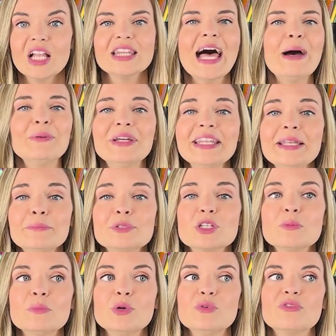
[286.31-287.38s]
allowing them
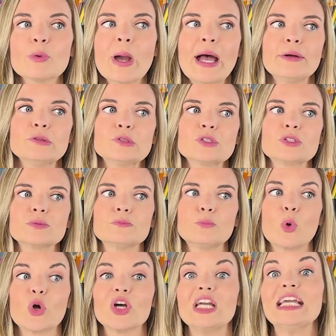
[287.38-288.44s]
to move around
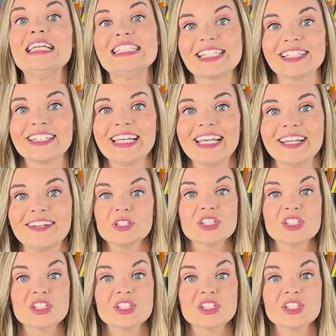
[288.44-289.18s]
more easily.